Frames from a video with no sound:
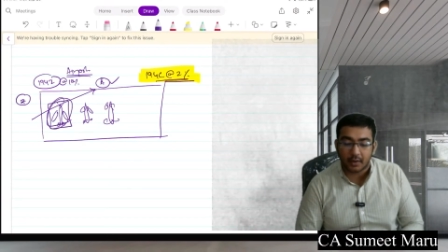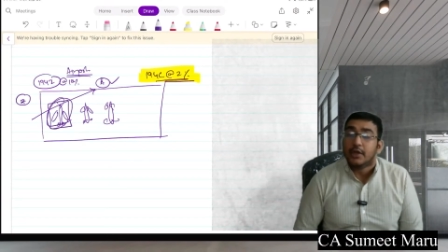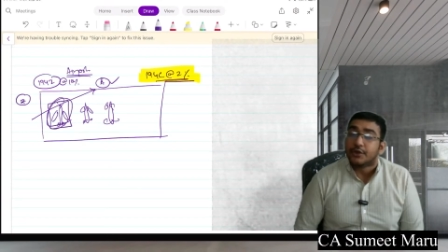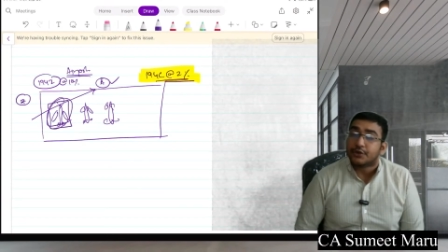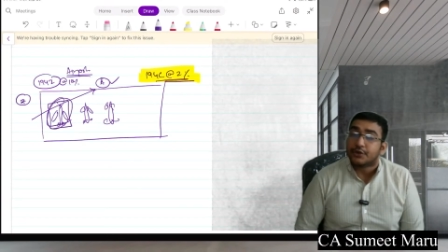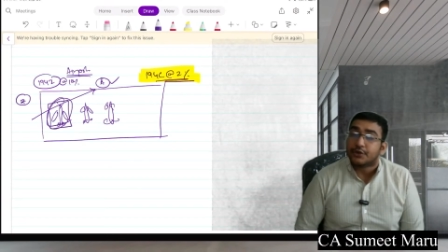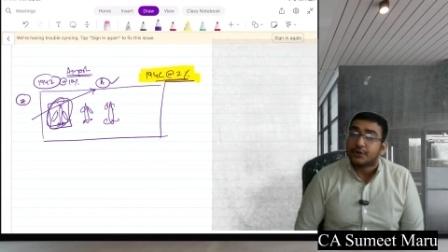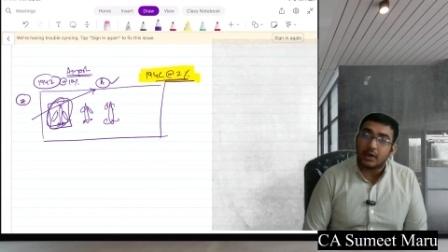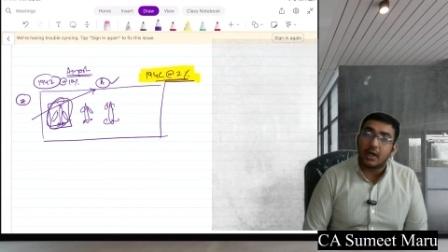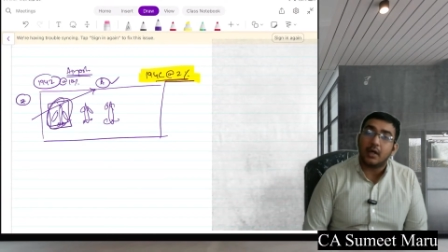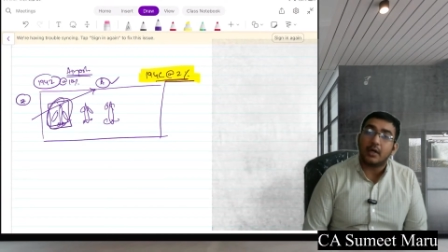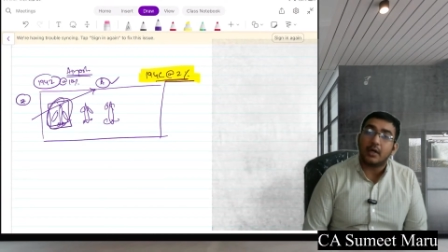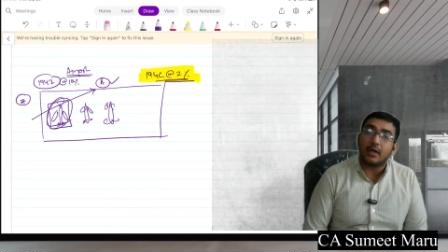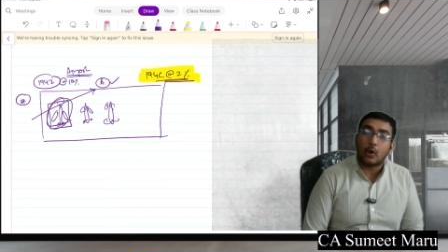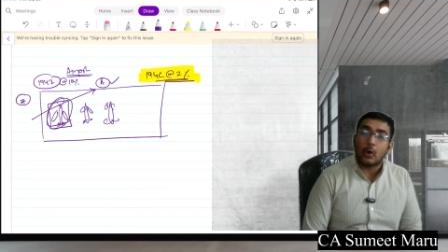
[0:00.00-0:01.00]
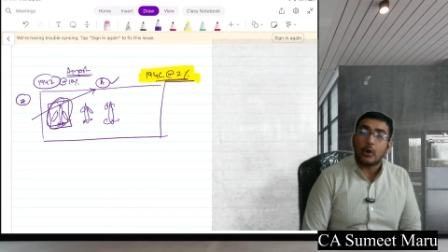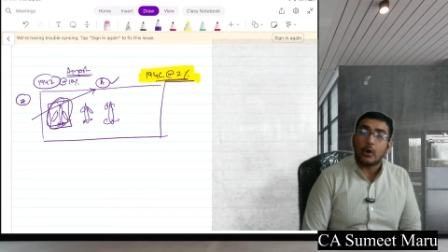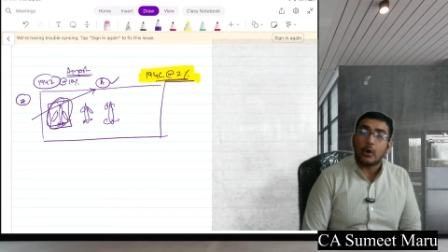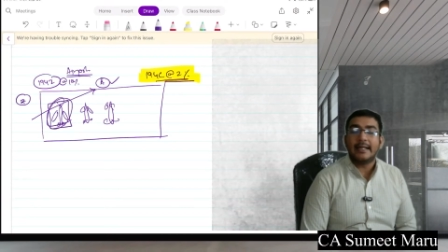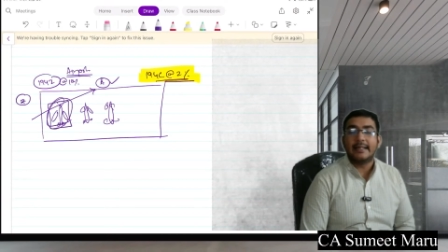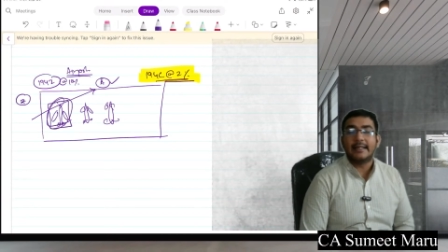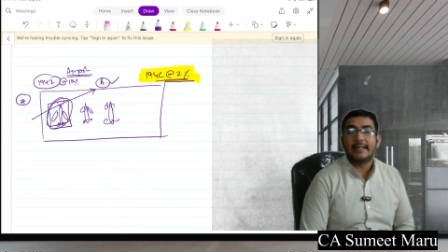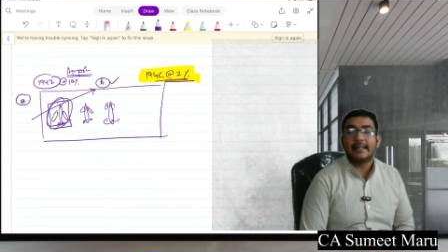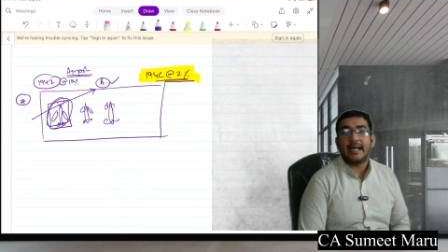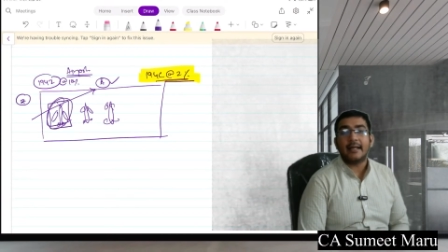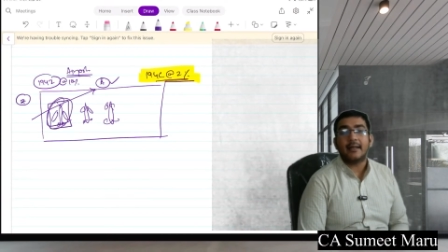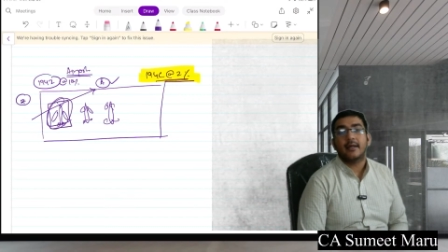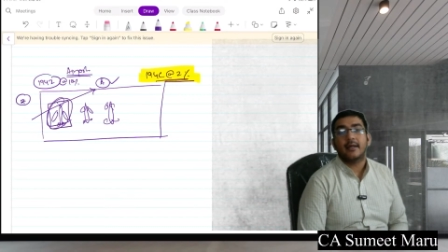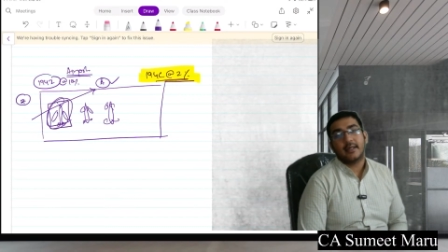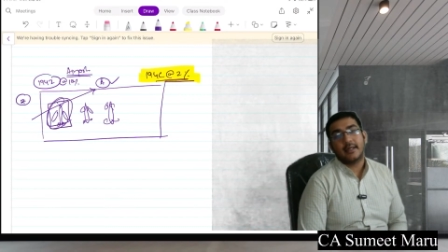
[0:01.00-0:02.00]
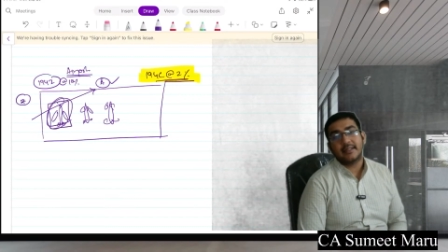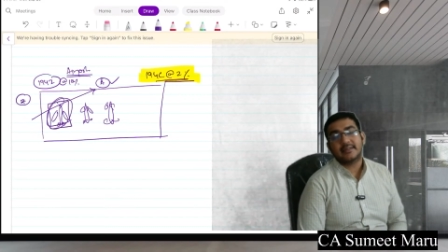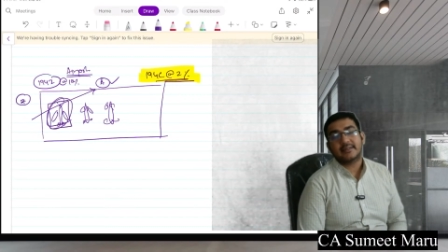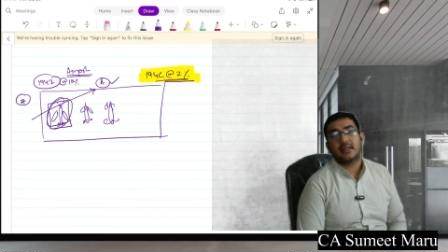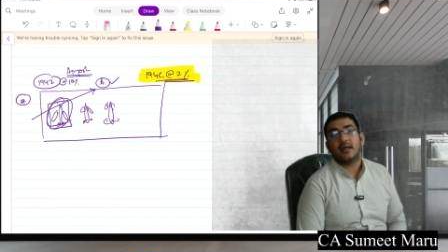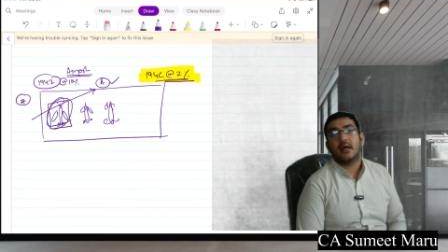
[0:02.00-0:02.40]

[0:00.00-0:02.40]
So the court held it that it's